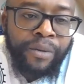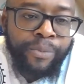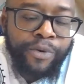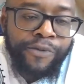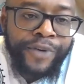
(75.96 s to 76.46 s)

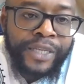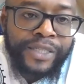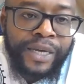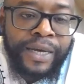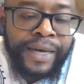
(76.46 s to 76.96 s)

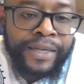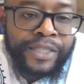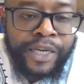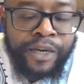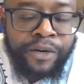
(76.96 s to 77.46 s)
Professor and
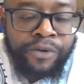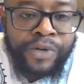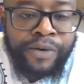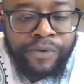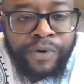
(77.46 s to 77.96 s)

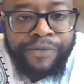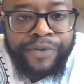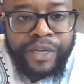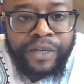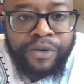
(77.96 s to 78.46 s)
chairholder for
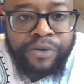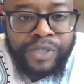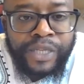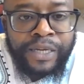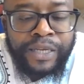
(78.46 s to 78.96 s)
African Legal
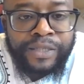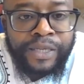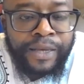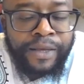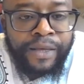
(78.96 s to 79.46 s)
Studies
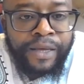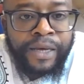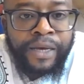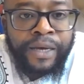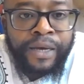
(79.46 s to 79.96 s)

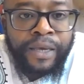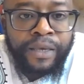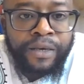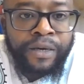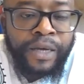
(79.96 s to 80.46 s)

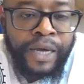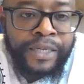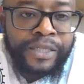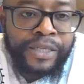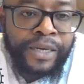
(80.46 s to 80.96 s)
here
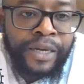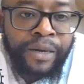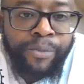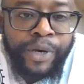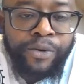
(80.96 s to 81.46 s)
at
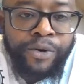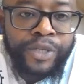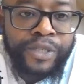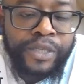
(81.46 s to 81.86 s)
Bayreuth.